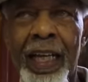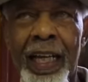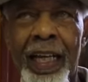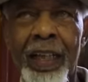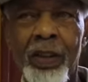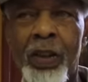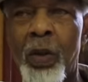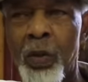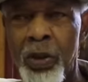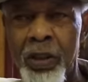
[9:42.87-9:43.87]
uh,
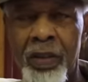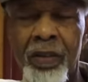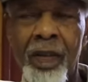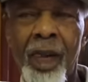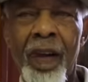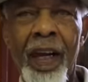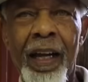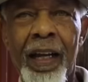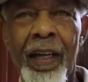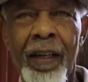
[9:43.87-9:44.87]
soldiers,
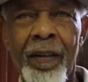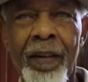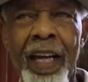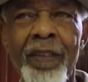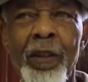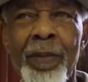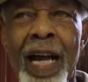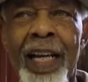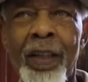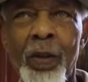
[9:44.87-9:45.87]
uh,
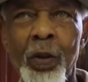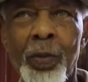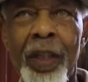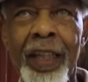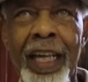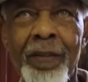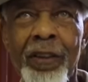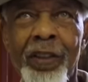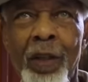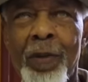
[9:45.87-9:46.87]
everybody who's been
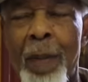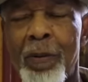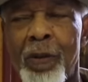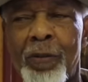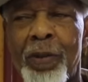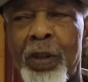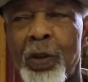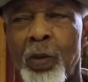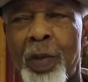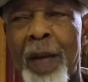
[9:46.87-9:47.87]
given some type of
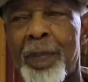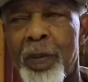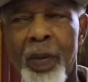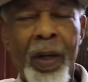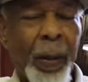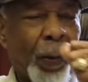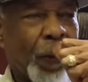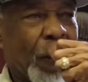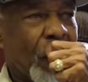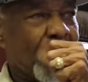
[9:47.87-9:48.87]
official paperwork
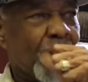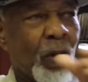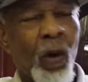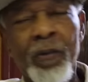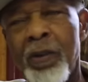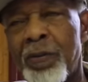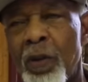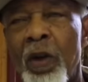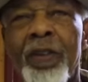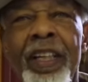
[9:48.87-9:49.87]
for over
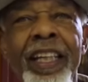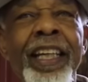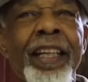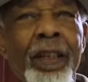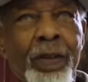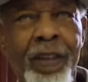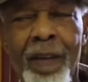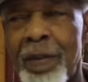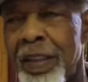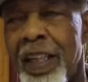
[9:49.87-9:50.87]
400 years
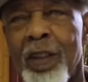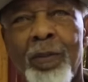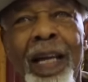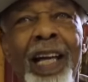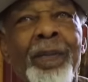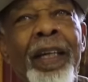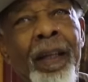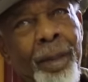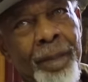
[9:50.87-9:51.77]
have been killing black men.